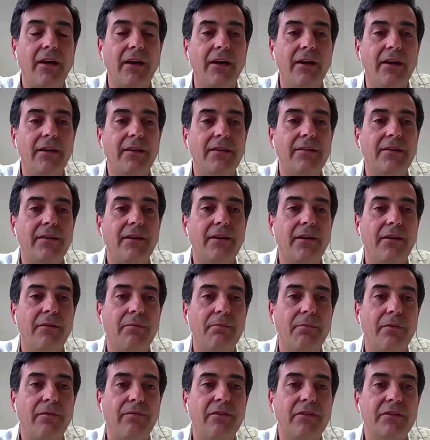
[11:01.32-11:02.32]
healthcare
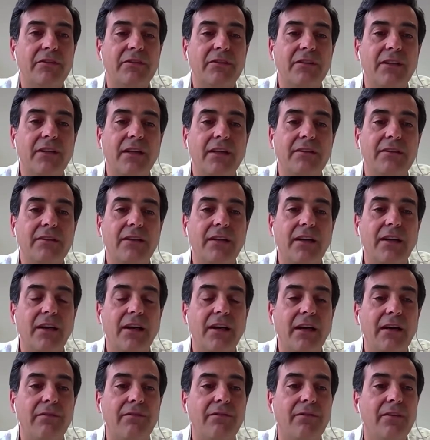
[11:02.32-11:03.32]
professionals can
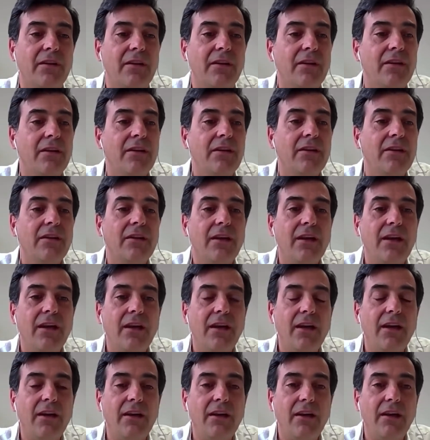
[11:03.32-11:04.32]
have
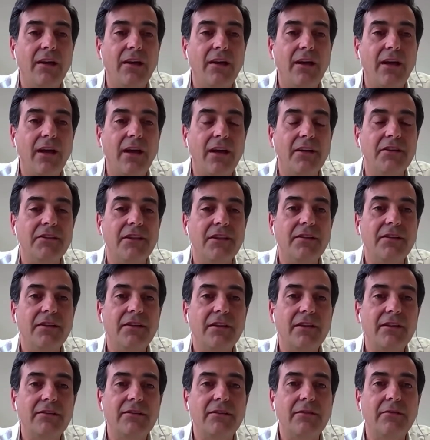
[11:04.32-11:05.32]

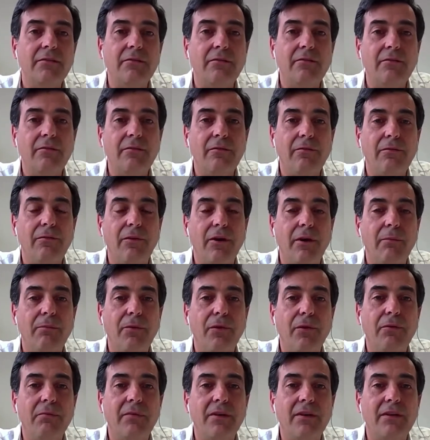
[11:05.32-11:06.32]
agendas for
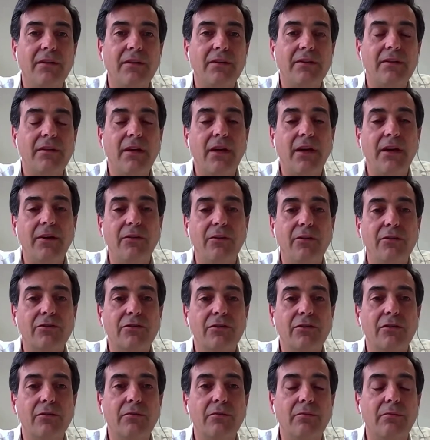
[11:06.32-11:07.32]
appointments and
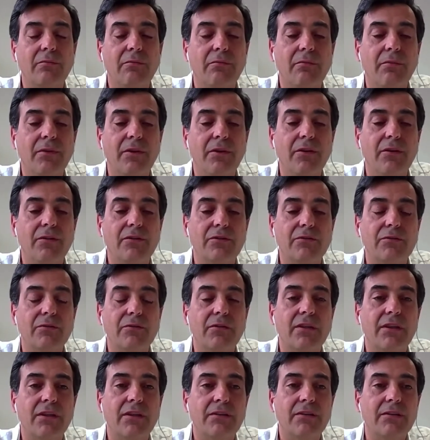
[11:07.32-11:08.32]
also video
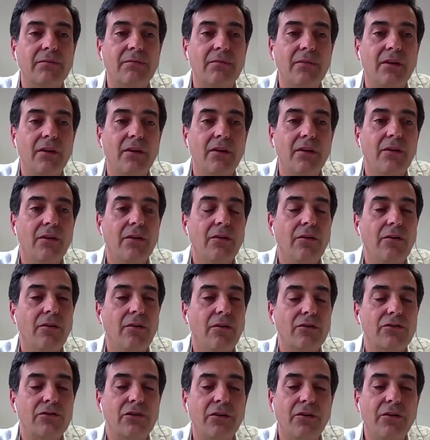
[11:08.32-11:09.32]
consultant.
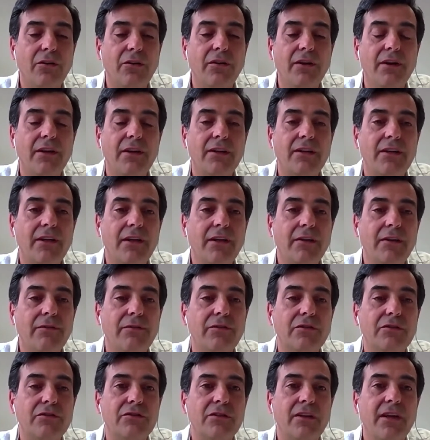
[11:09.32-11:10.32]
Also another
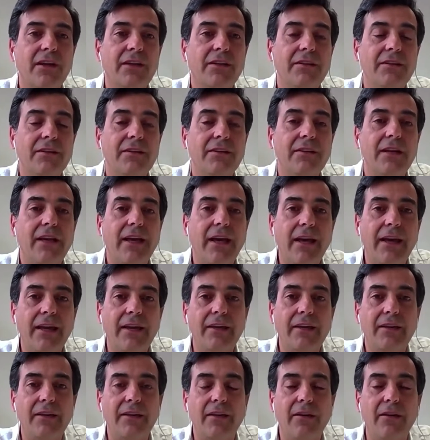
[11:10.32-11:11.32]
functionality
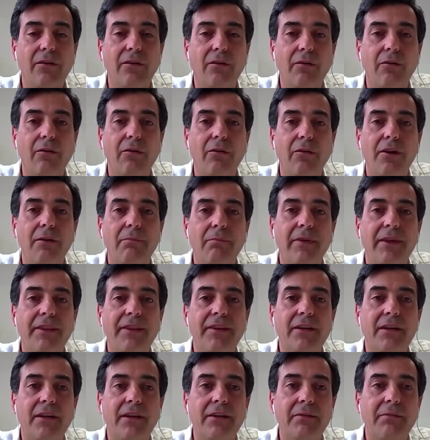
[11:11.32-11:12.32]
like all the
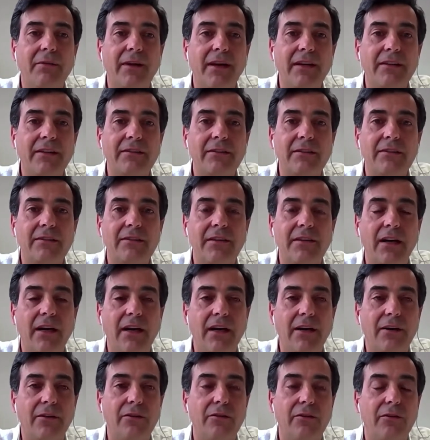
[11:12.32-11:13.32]
medical devices
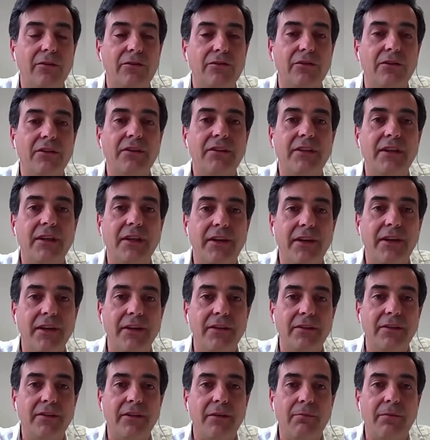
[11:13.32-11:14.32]
are also
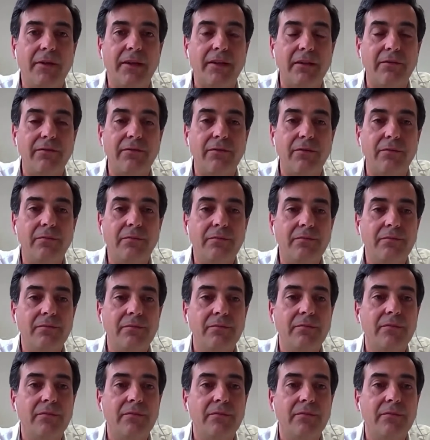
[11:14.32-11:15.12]
integrated in the platform.